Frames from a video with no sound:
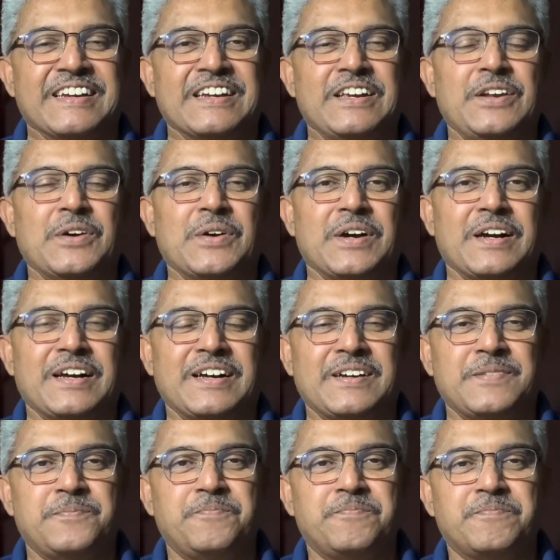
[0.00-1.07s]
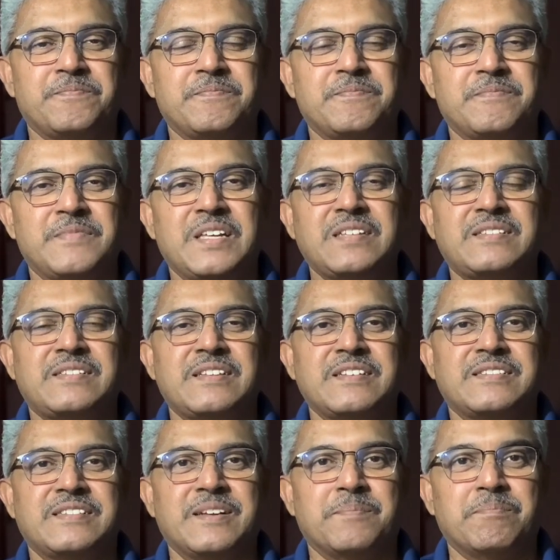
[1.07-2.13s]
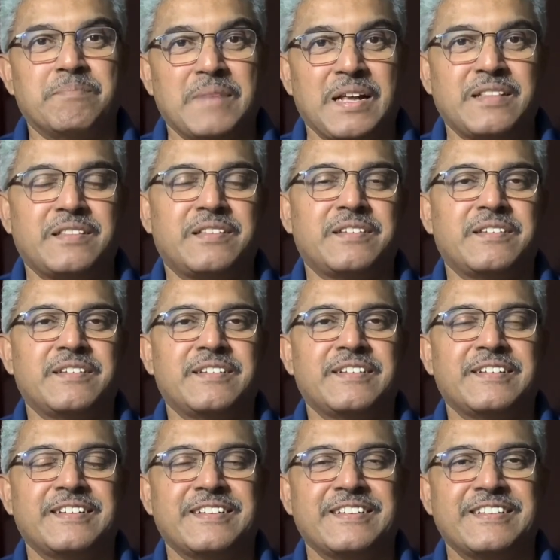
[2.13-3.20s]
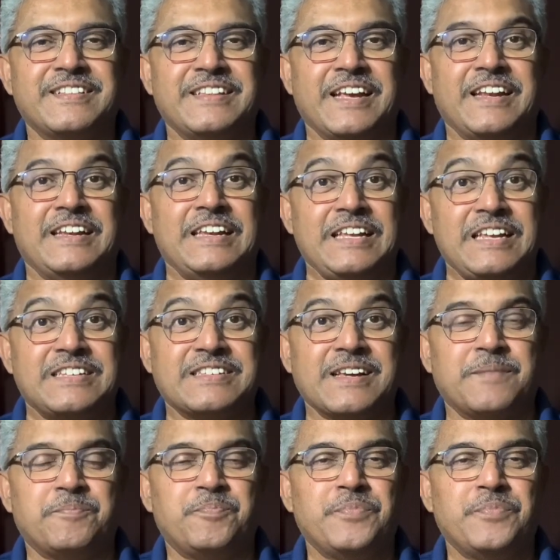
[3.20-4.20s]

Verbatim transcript: You know, uh, this is the month that leads up